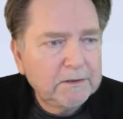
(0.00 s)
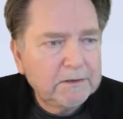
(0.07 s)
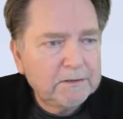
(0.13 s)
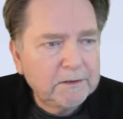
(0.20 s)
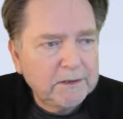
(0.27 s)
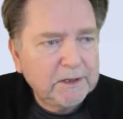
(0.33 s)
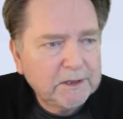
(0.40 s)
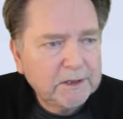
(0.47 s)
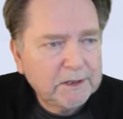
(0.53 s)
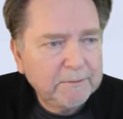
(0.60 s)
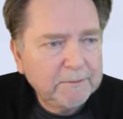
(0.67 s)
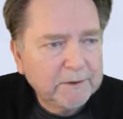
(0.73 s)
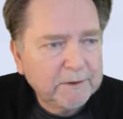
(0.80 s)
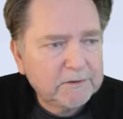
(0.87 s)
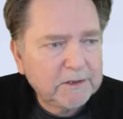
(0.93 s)
So the
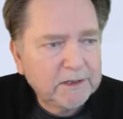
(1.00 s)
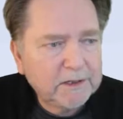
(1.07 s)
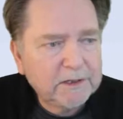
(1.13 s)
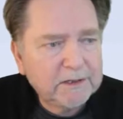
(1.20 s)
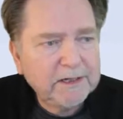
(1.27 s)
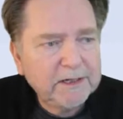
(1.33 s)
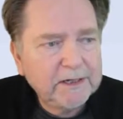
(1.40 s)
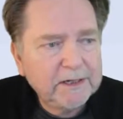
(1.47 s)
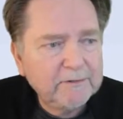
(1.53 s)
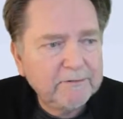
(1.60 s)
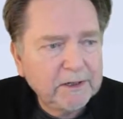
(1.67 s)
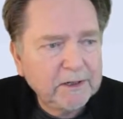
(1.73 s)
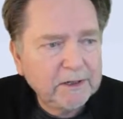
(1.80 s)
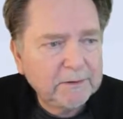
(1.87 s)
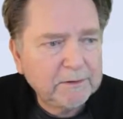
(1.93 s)
document goes on to say the
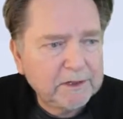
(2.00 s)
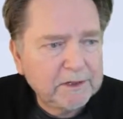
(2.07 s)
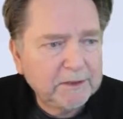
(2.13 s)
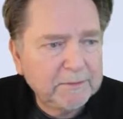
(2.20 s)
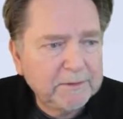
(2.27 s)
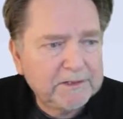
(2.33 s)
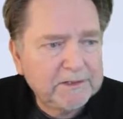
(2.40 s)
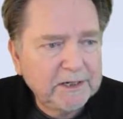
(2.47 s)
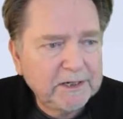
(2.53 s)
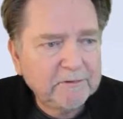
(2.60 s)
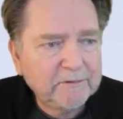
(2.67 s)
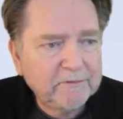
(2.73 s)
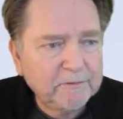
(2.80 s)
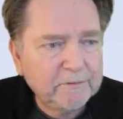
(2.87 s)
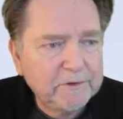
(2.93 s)
following document is
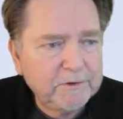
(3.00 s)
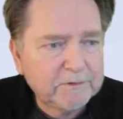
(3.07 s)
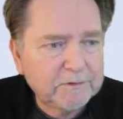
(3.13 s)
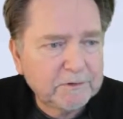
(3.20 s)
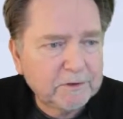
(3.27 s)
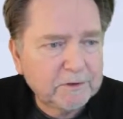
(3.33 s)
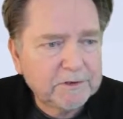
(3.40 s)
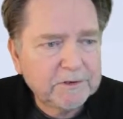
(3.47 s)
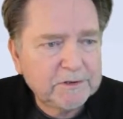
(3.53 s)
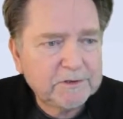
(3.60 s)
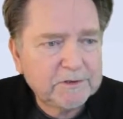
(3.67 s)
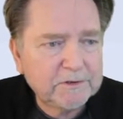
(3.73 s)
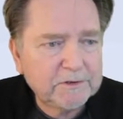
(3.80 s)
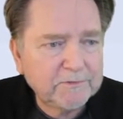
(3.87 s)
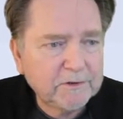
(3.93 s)
taken from two
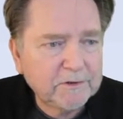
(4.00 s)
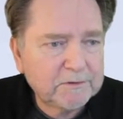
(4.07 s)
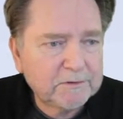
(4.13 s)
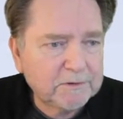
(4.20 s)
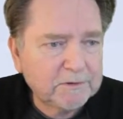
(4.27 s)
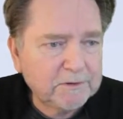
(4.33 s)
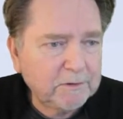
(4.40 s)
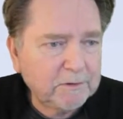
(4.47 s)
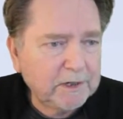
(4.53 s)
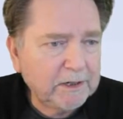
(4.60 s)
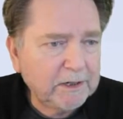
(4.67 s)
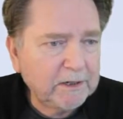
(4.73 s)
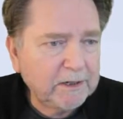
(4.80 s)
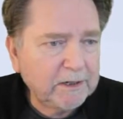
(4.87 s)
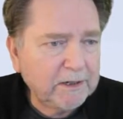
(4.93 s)
sources. The first was
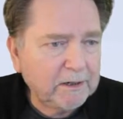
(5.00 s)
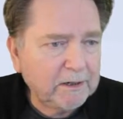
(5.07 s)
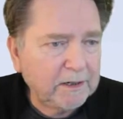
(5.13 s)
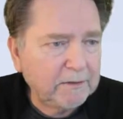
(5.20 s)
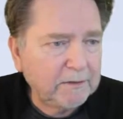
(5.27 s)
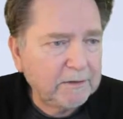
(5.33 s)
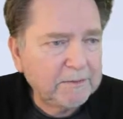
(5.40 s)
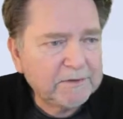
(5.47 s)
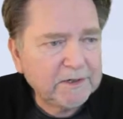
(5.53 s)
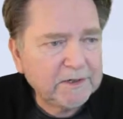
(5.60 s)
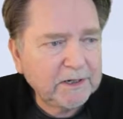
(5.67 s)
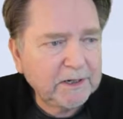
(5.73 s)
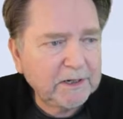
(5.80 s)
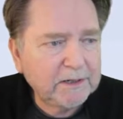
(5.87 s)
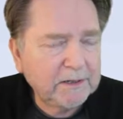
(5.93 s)
acquired on a
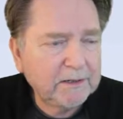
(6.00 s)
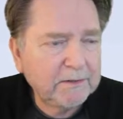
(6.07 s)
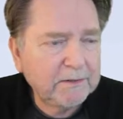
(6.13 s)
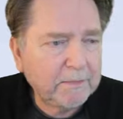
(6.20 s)
website,